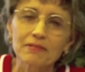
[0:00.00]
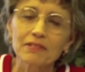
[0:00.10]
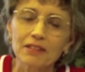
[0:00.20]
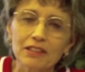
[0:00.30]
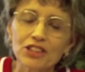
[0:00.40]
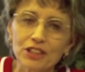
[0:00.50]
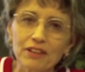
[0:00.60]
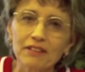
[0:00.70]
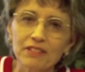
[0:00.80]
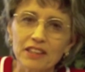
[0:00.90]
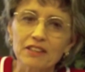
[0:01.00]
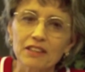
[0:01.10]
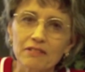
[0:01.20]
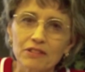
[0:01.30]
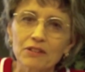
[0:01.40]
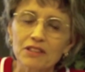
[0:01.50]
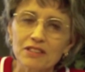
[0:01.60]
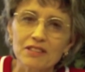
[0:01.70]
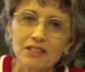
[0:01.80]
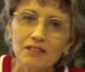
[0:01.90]
The geographic area, of course,
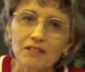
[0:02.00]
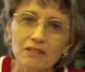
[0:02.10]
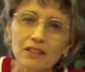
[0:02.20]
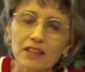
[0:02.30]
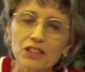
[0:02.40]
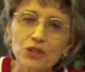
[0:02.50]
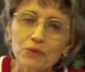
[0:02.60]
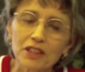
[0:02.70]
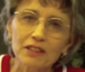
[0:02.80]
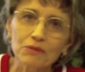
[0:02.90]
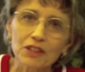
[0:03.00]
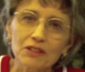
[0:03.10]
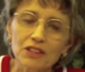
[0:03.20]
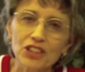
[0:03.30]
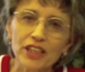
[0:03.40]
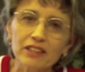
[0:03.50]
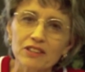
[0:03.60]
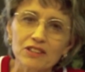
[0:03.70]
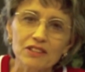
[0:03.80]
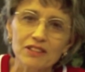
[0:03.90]
is a large one and one of the
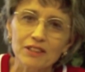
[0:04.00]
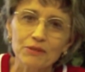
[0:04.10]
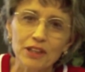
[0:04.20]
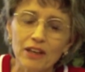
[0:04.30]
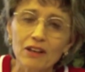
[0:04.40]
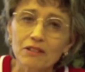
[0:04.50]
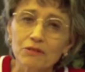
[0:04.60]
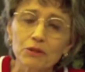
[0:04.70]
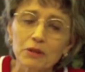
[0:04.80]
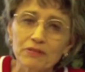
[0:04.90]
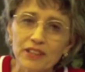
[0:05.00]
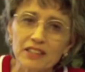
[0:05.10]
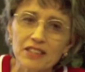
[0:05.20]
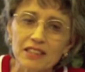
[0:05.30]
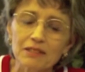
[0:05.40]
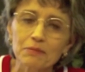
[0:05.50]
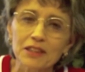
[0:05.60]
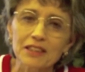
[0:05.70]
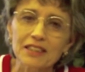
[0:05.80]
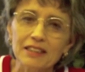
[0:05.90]
challenges that we all will be facing,
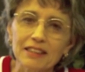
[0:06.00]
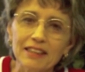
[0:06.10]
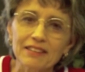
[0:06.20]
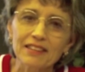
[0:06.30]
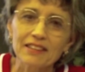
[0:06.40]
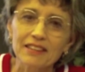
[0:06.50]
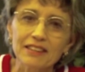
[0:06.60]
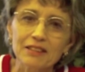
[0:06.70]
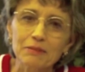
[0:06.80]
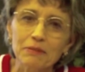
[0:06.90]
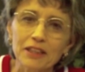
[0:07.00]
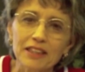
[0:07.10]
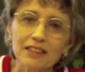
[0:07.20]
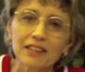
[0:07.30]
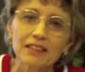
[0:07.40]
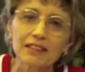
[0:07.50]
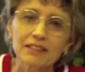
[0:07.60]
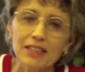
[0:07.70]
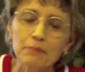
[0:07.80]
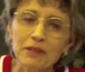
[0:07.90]
but I think that by
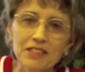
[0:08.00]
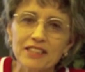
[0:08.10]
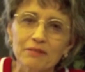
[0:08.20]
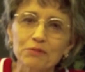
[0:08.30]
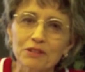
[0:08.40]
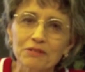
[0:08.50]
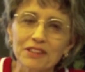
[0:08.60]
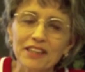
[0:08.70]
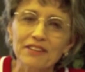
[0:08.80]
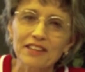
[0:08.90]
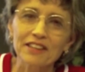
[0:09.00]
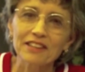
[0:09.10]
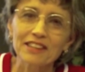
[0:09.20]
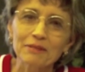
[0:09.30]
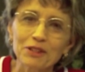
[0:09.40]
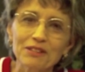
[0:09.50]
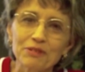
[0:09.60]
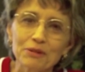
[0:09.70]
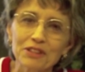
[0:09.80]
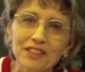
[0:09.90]
step, we'll get there, and I'm looking
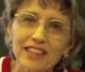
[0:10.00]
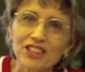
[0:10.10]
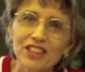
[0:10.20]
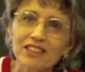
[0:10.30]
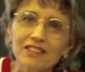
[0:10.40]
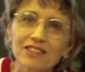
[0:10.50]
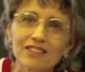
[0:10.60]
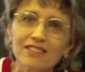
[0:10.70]
forward to that challenge.